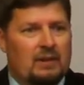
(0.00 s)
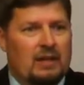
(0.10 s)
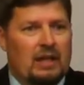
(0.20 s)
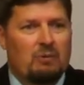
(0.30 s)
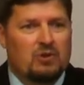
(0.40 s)

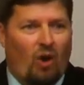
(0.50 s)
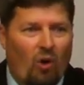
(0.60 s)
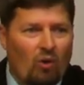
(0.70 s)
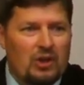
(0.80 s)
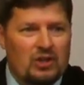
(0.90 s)
He was
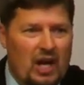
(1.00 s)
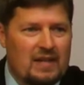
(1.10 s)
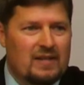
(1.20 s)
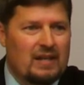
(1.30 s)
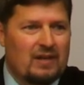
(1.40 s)
only
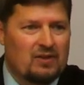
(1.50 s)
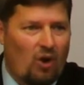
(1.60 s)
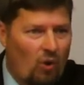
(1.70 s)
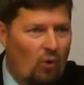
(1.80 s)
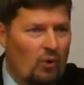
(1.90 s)
chasing his
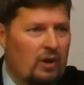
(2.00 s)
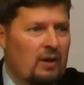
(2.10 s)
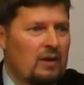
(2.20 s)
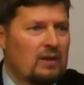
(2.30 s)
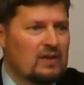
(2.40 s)

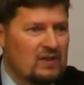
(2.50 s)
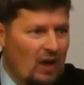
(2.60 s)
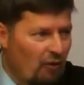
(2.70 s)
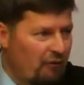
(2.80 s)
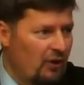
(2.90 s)
own
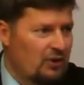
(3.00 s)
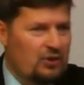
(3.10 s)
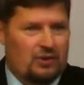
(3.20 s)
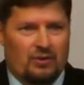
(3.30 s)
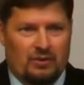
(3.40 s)

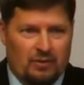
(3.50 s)
selfish